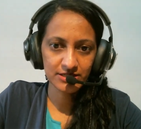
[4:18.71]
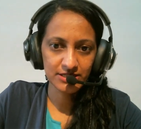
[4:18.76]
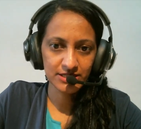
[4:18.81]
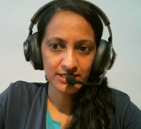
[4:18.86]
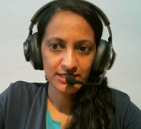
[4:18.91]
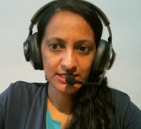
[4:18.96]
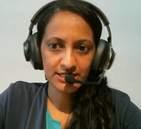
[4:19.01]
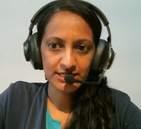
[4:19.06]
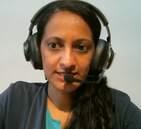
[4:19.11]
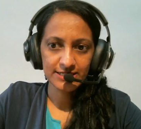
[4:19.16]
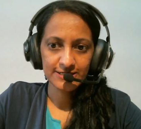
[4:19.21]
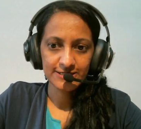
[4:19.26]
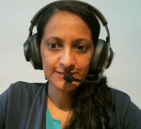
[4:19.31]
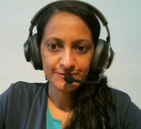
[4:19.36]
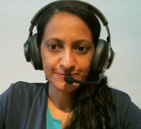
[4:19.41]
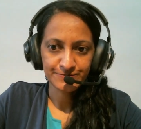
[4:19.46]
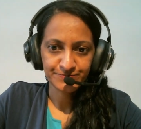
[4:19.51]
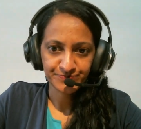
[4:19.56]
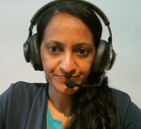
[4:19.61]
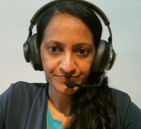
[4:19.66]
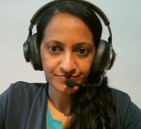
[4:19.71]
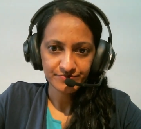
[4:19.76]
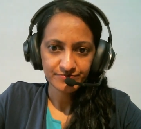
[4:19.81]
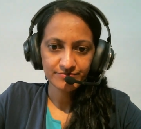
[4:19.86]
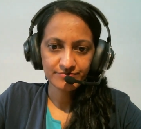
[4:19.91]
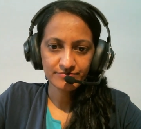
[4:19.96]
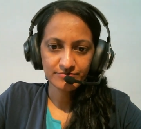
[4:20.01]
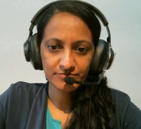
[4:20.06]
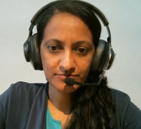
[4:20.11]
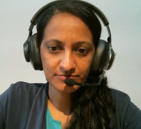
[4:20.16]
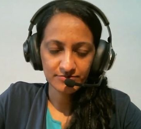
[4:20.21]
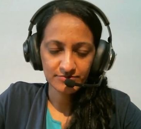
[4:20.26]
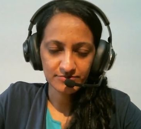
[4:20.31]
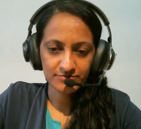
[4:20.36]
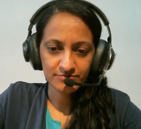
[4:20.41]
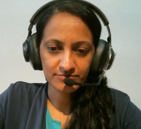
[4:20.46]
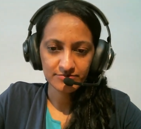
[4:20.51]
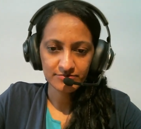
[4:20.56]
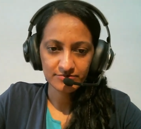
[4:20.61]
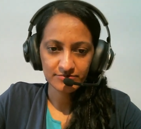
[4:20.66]

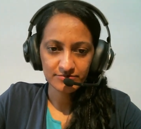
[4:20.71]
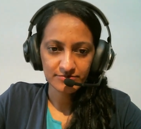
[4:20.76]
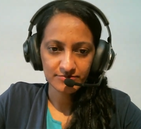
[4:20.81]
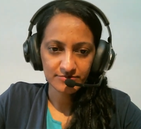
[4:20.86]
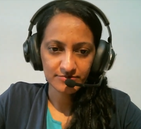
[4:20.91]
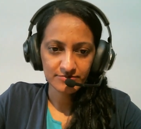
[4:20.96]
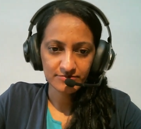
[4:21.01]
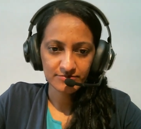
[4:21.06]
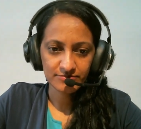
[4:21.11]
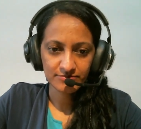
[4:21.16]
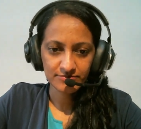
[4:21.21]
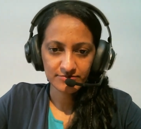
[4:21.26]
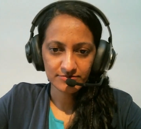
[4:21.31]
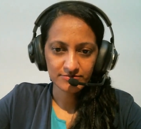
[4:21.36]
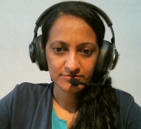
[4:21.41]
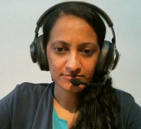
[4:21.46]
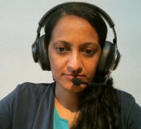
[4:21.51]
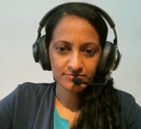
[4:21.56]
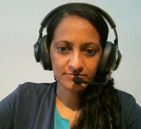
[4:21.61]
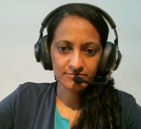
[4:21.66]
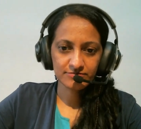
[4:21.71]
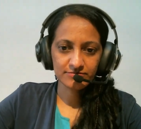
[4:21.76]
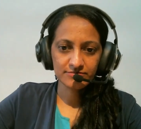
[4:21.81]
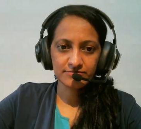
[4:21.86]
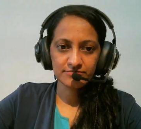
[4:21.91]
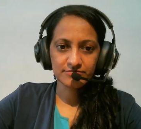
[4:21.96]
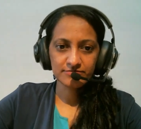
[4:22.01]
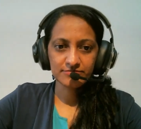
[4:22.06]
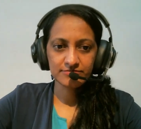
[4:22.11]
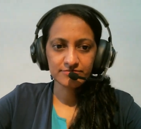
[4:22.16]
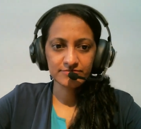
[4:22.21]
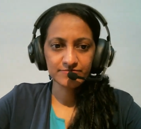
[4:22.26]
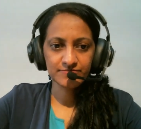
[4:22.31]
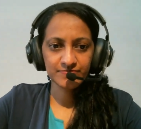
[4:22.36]
(no one is talking)